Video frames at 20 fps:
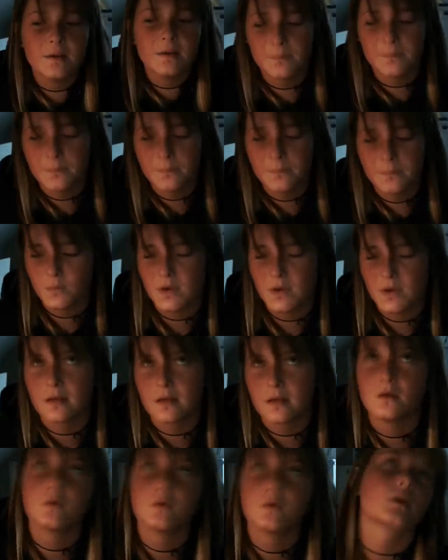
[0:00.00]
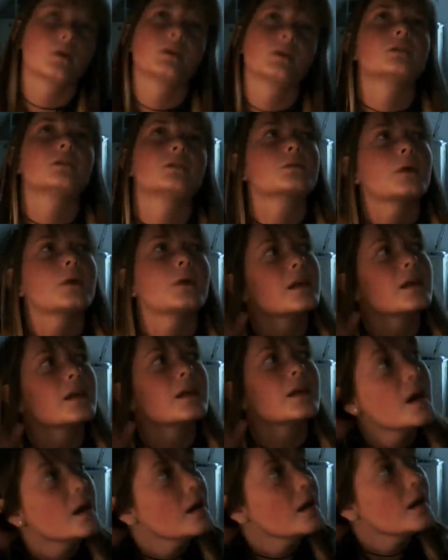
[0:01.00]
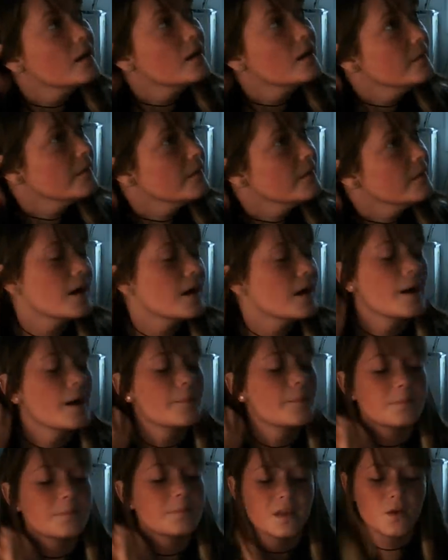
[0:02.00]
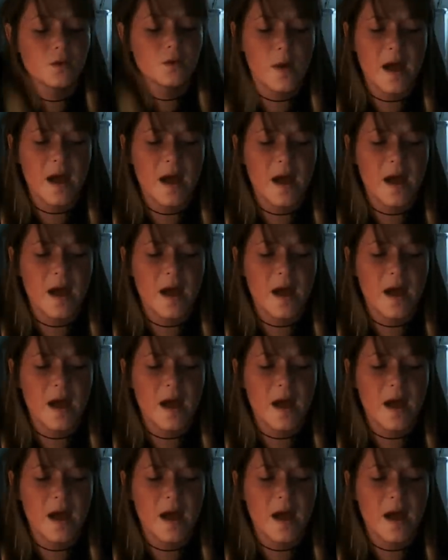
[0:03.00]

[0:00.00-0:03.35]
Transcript: Now the whole world knows where I live. Either way,